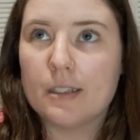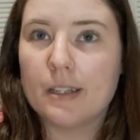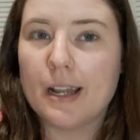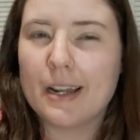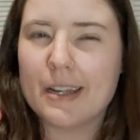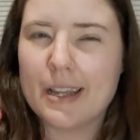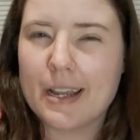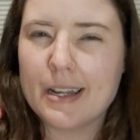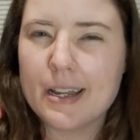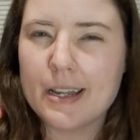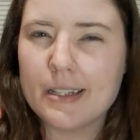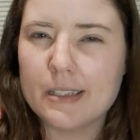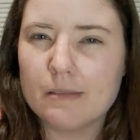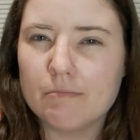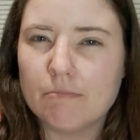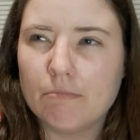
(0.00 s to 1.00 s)
98
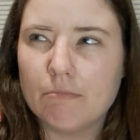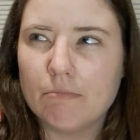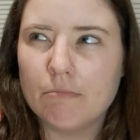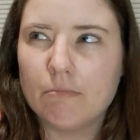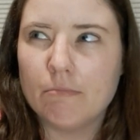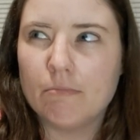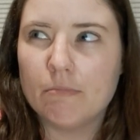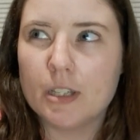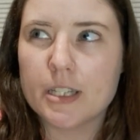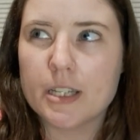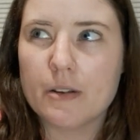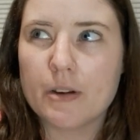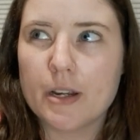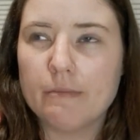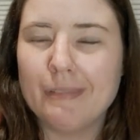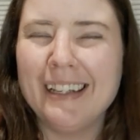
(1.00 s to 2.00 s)
days. Is that
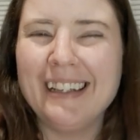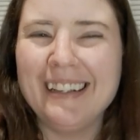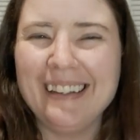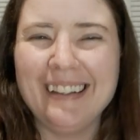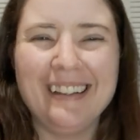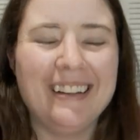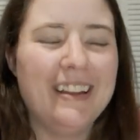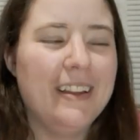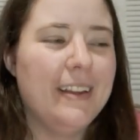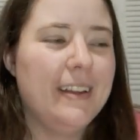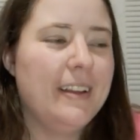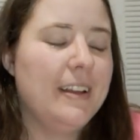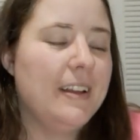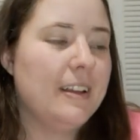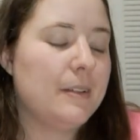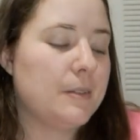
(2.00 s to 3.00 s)
right?
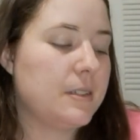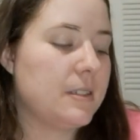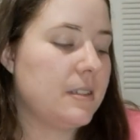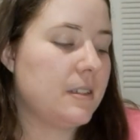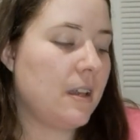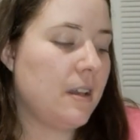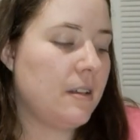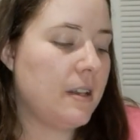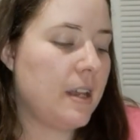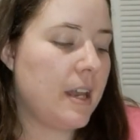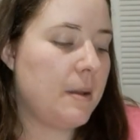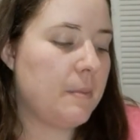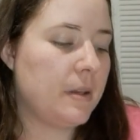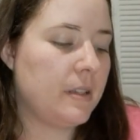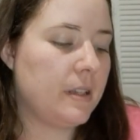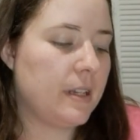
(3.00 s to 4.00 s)
Sunday,
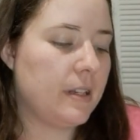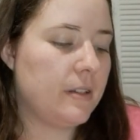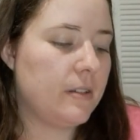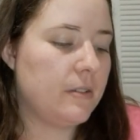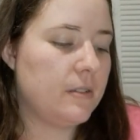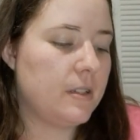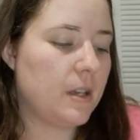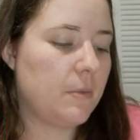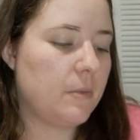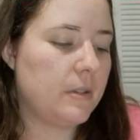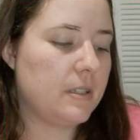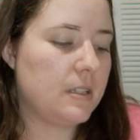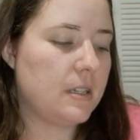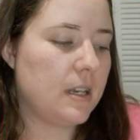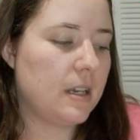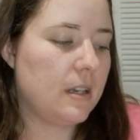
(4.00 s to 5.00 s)
Monday, Tuesday,
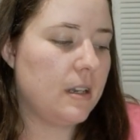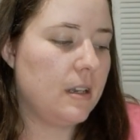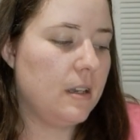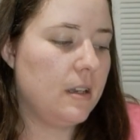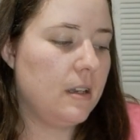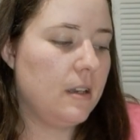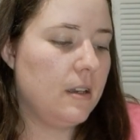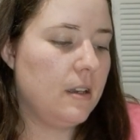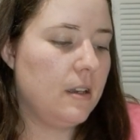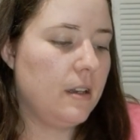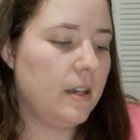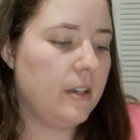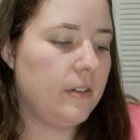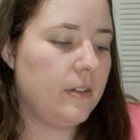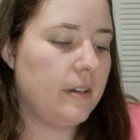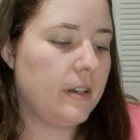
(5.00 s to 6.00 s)
Wednesday.
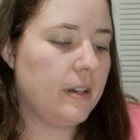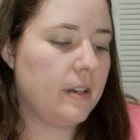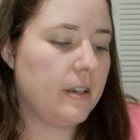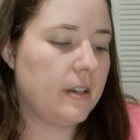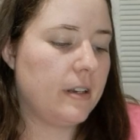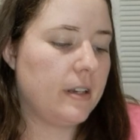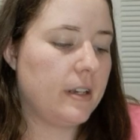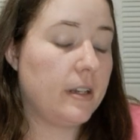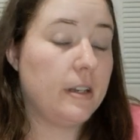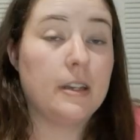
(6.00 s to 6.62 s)
199,